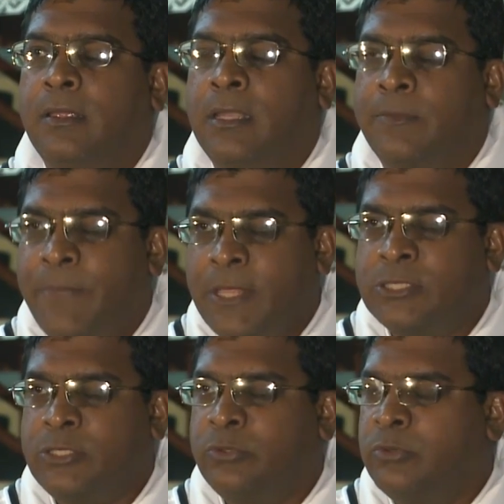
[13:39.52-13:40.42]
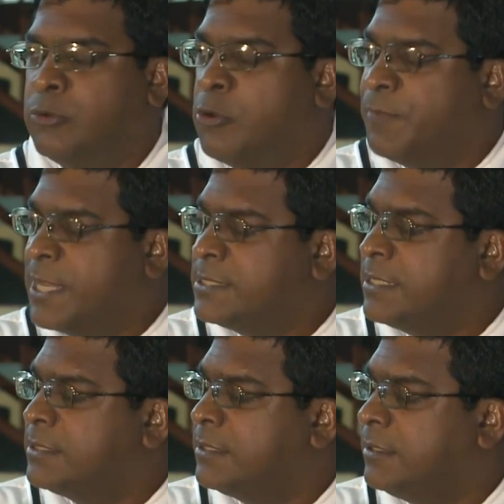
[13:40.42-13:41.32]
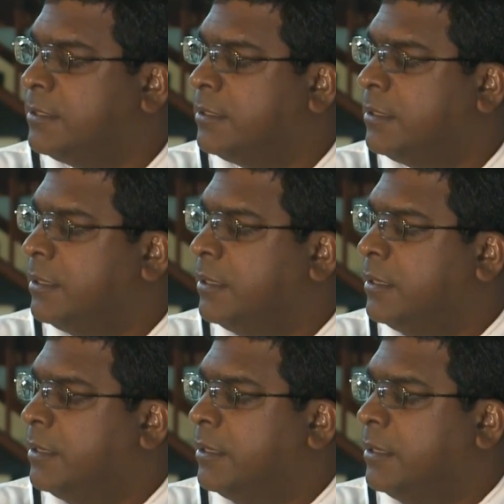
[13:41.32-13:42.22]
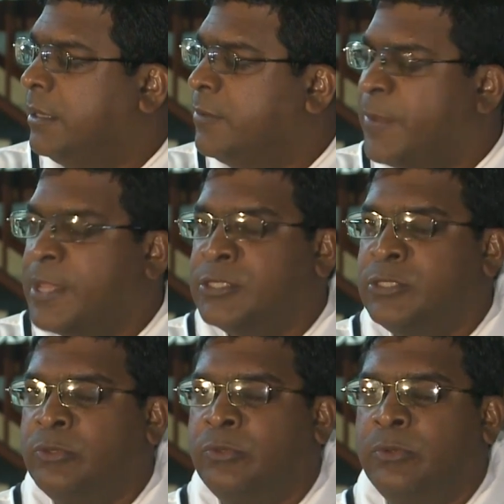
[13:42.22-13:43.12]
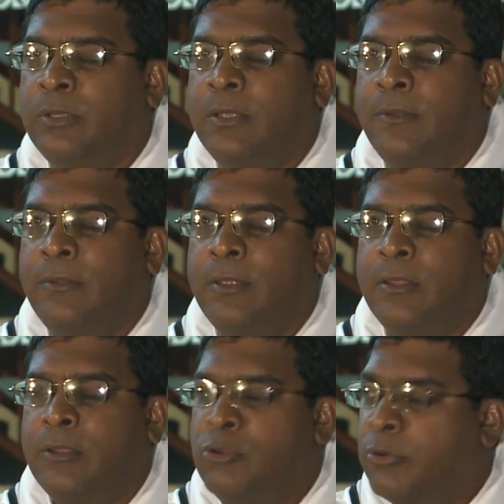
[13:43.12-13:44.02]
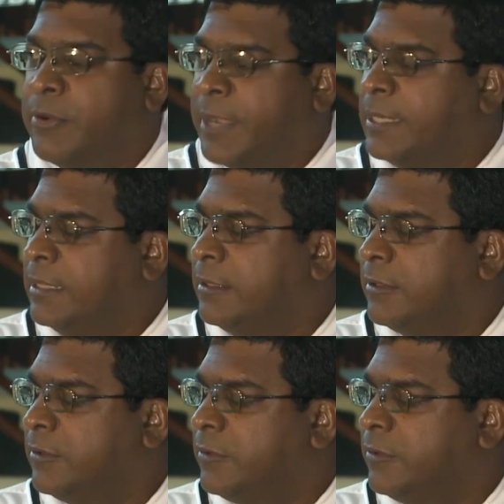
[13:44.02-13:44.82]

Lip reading: It makes you complacent, it makes you not ready